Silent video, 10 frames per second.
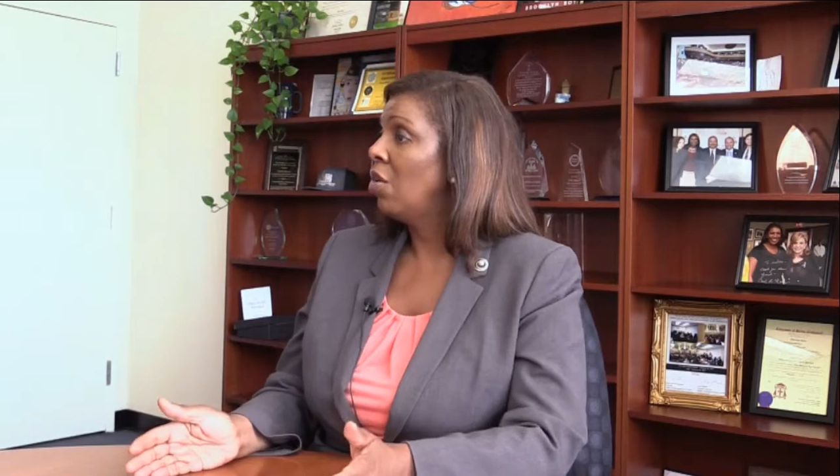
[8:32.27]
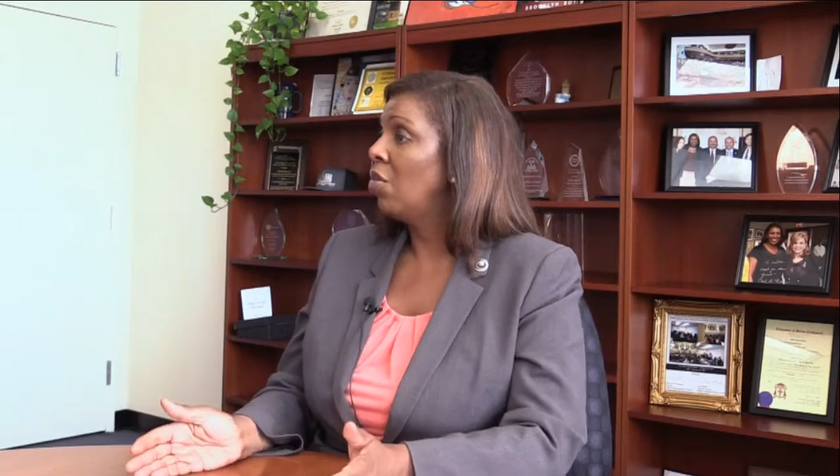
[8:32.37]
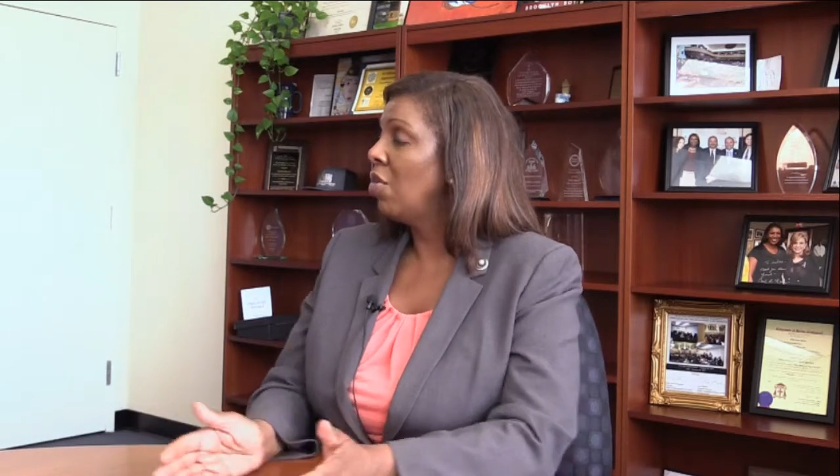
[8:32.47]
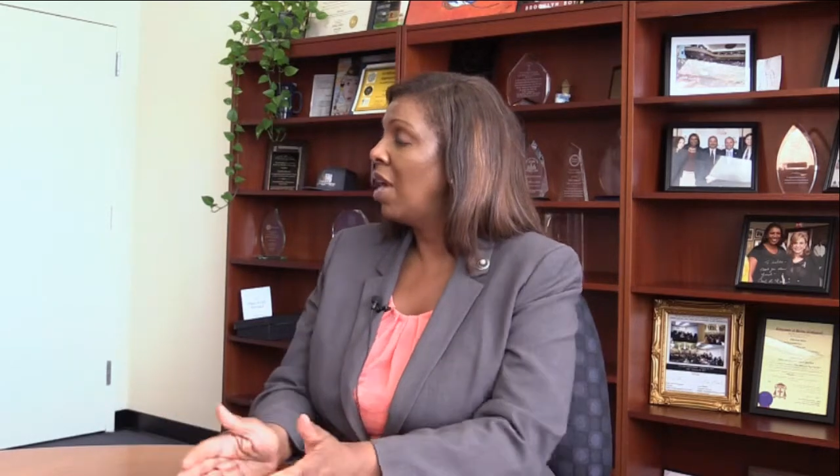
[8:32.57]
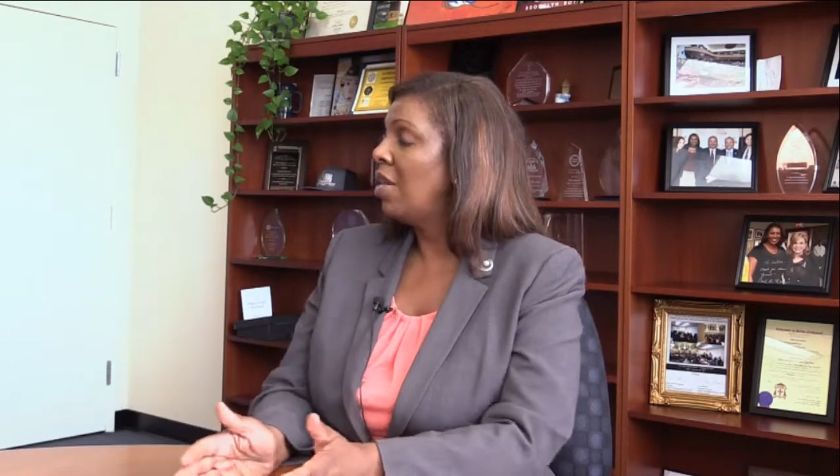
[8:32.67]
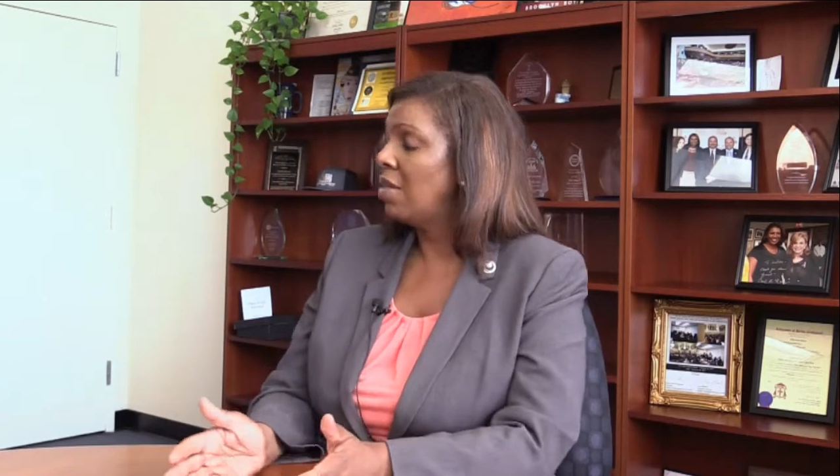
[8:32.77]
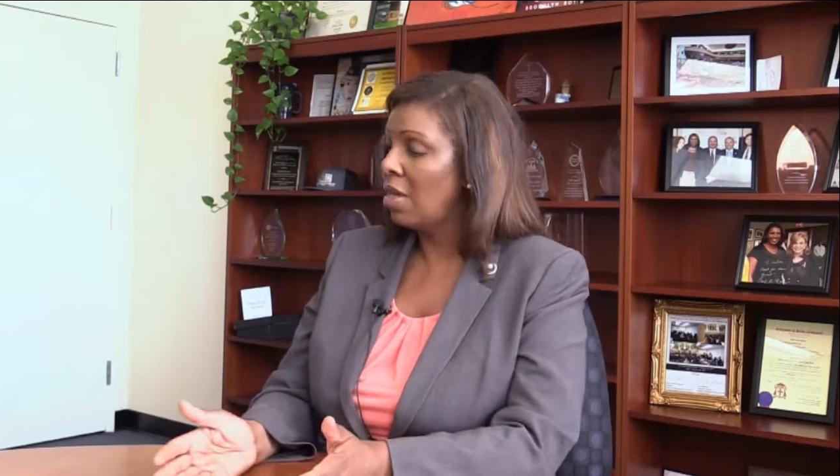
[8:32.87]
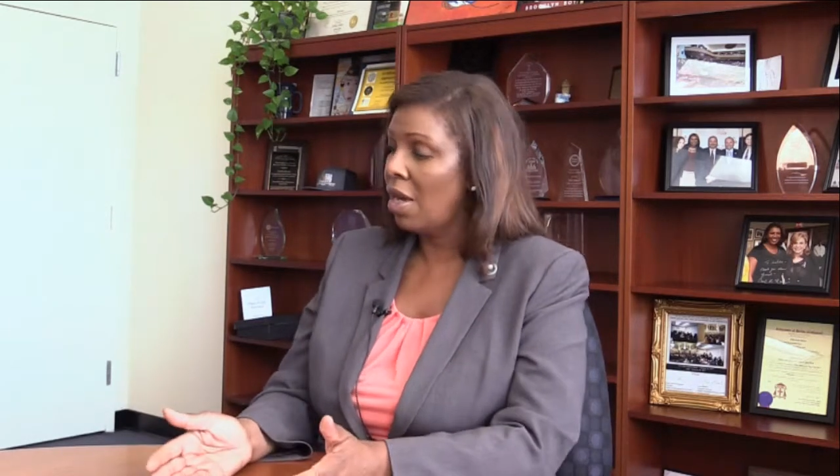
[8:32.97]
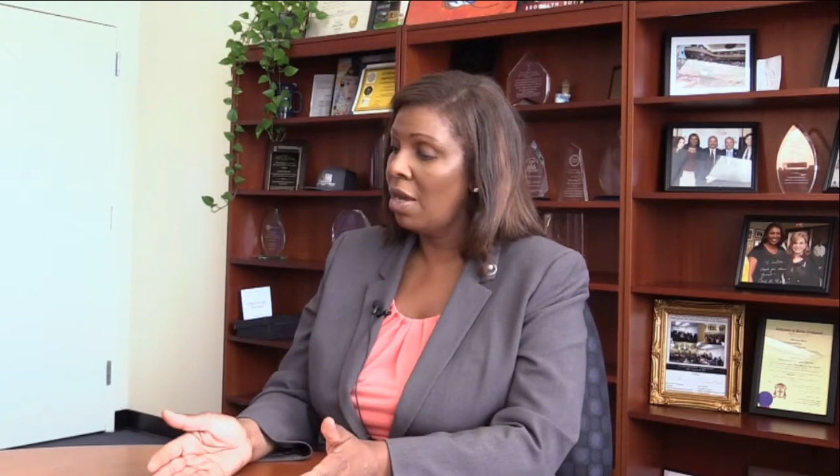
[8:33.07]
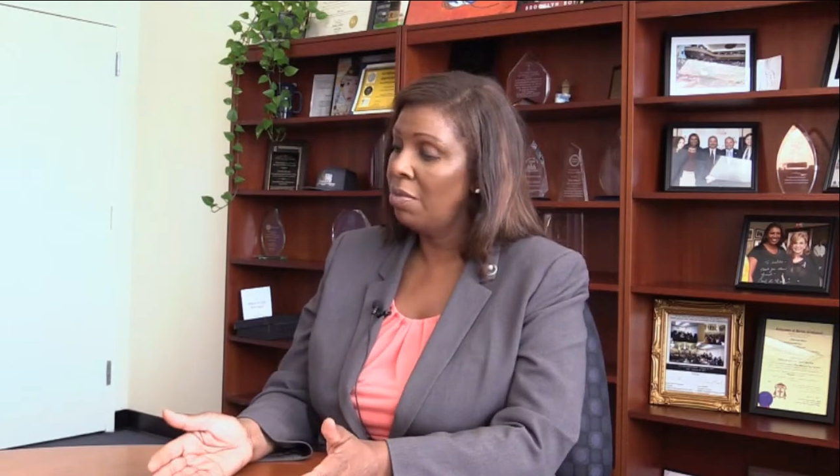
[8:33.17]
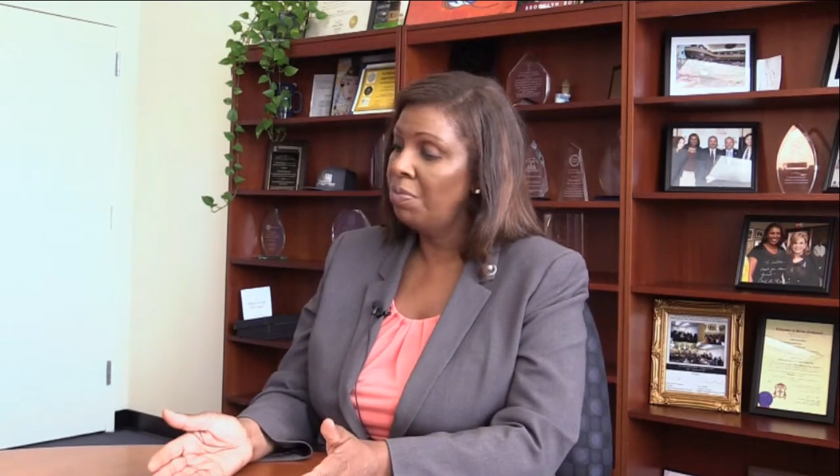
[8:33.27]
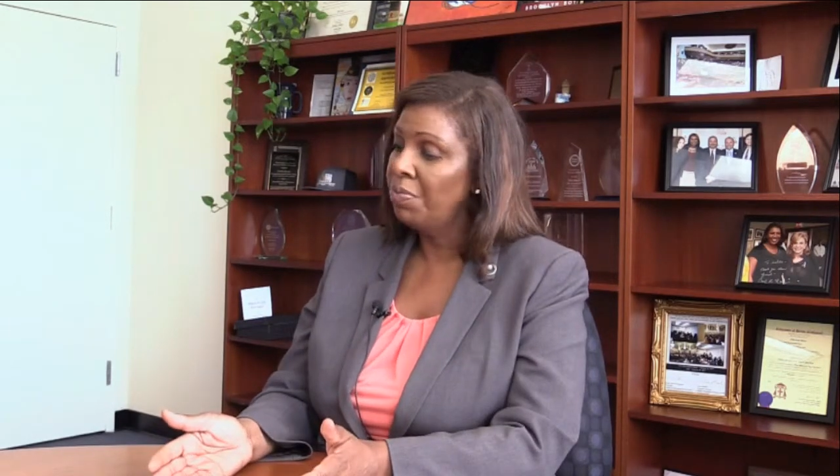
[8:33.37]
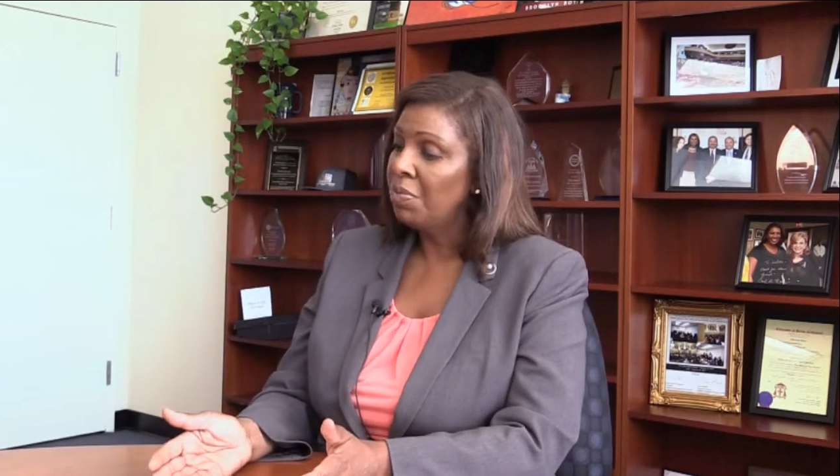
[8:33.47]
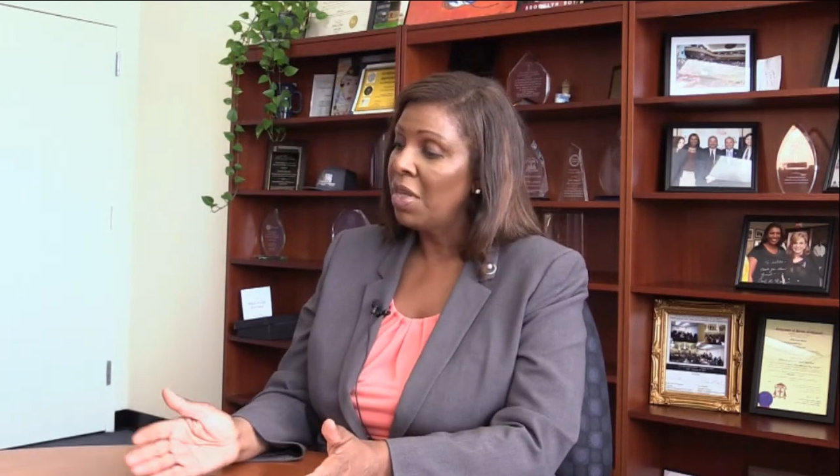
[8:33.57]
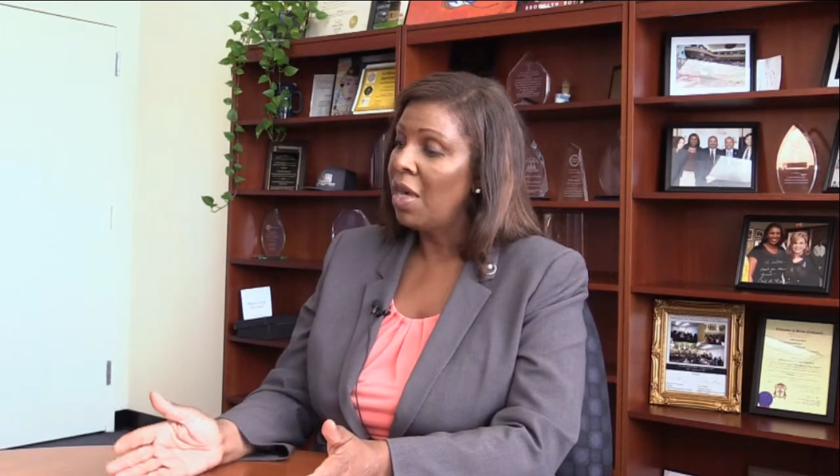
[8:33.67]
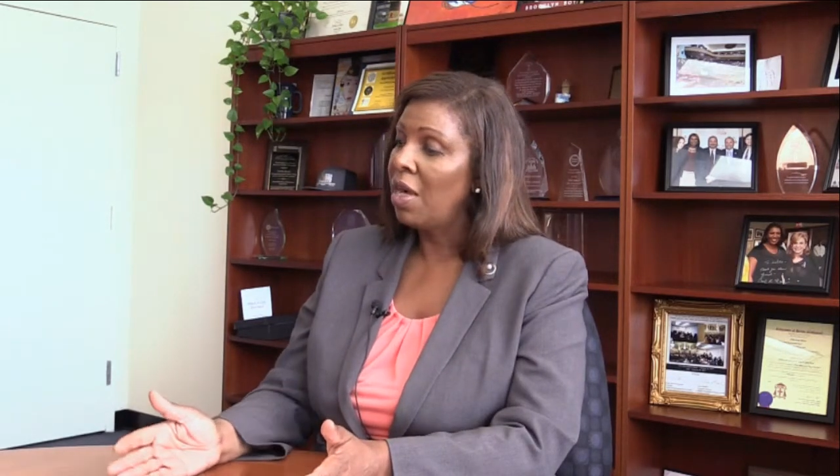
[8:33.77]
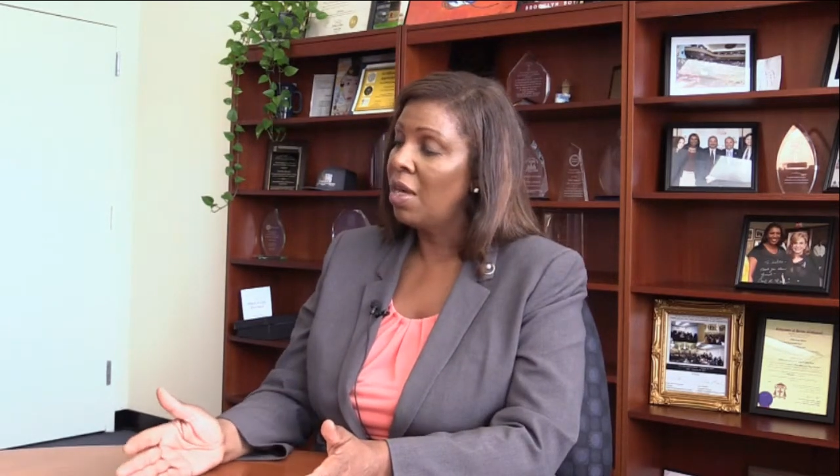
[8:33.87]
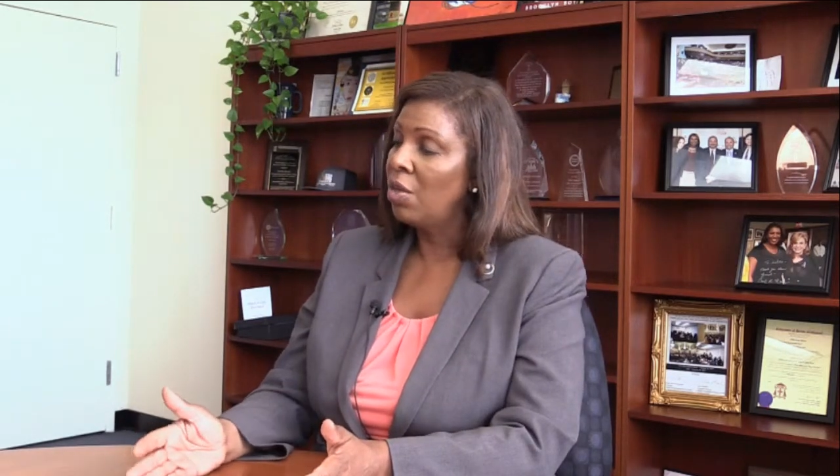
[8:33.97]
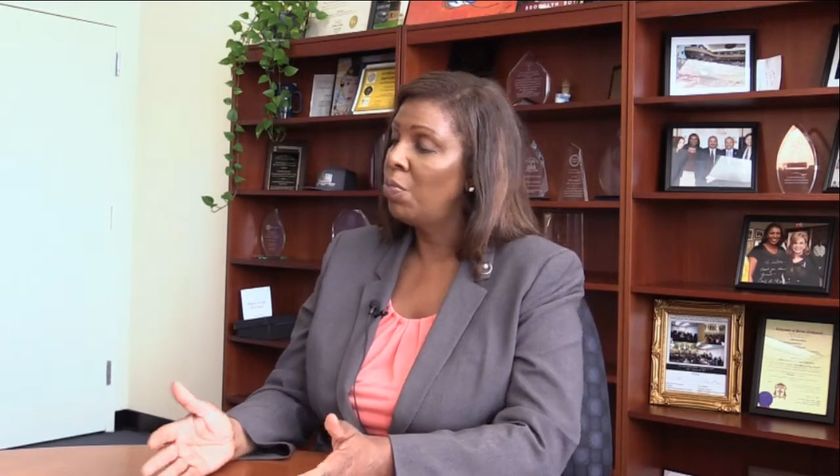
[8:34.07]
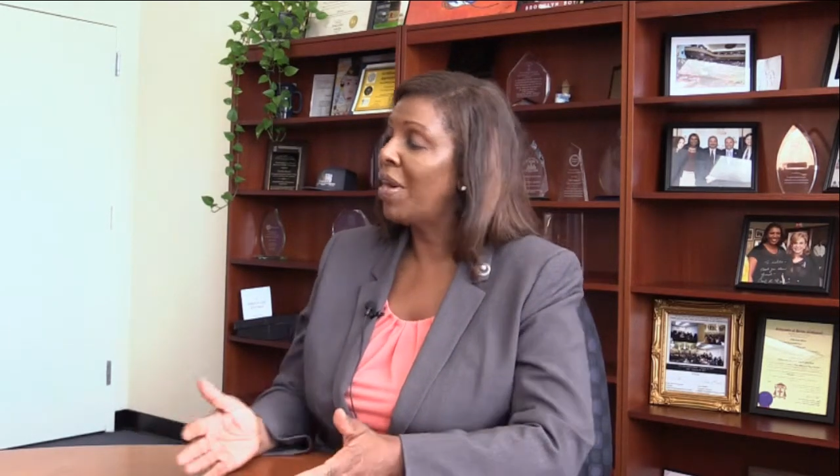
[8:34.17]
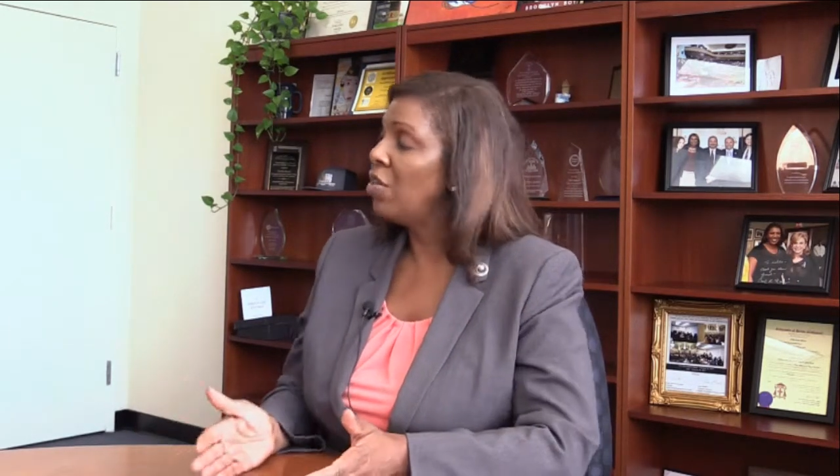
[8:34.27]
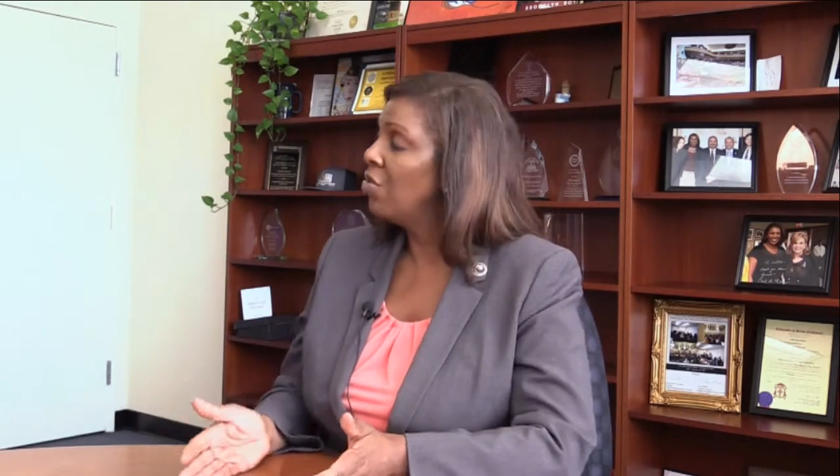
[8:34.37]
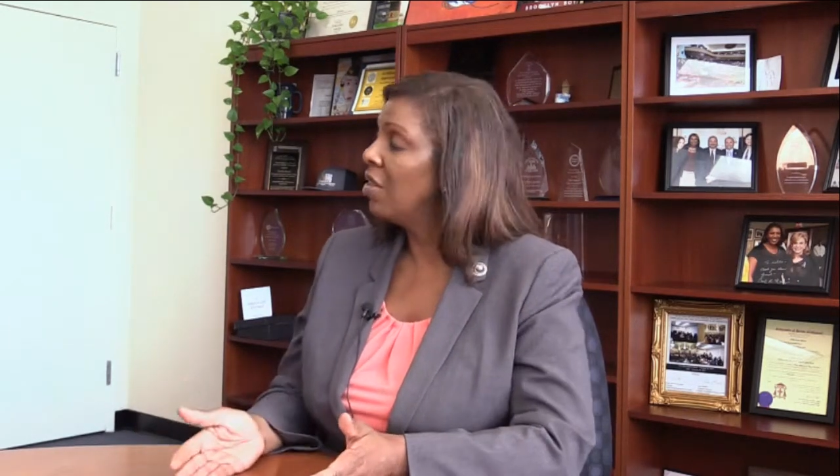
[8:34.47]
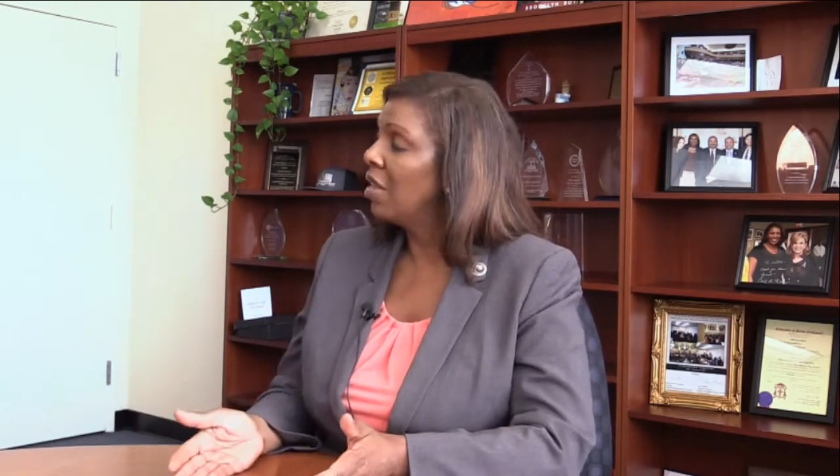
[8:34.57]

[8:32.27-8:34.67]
create, by using